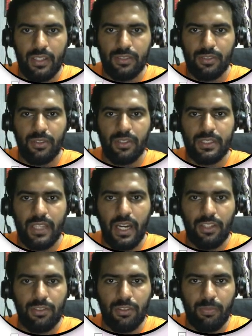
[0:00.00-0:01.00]
so your
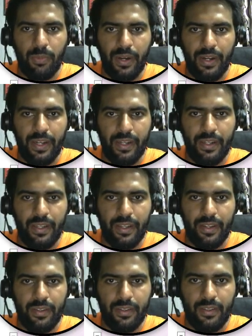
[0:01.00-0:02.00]
start should point at
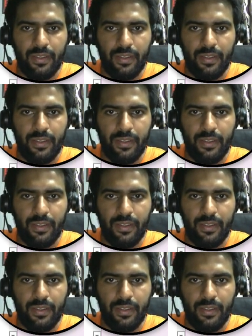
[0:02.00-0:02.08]
here.